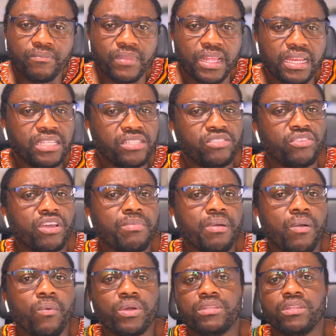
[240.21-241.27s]
let's talk about
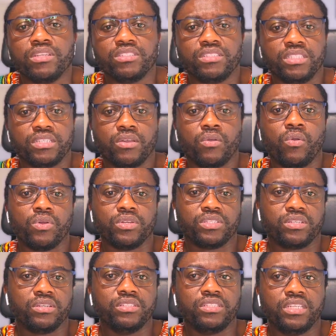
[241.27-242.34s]
what does the course
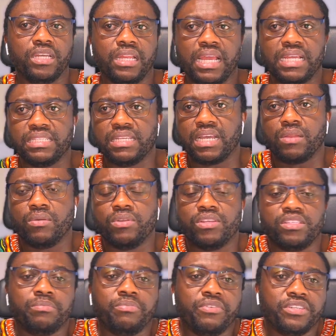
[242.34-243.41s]
contain exactly. What does the
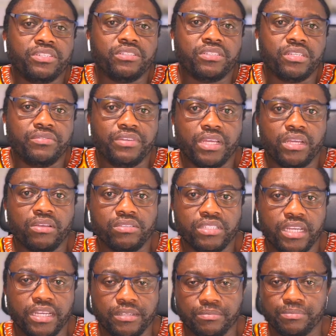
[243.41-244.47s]
professional certificate
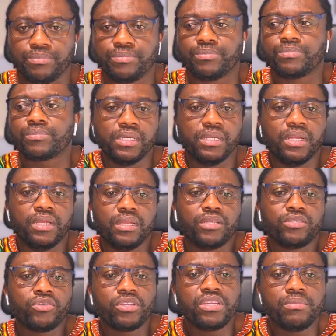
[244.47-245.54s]
contain? Now,
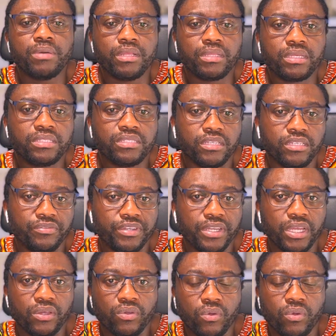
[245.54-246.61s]
talking about the certificate
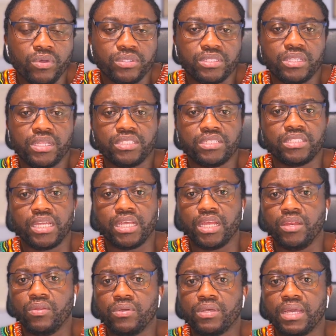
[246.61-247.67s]
course, let's take a
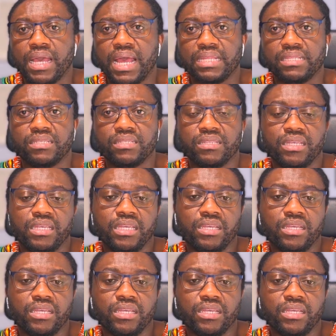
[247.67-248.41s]
look at the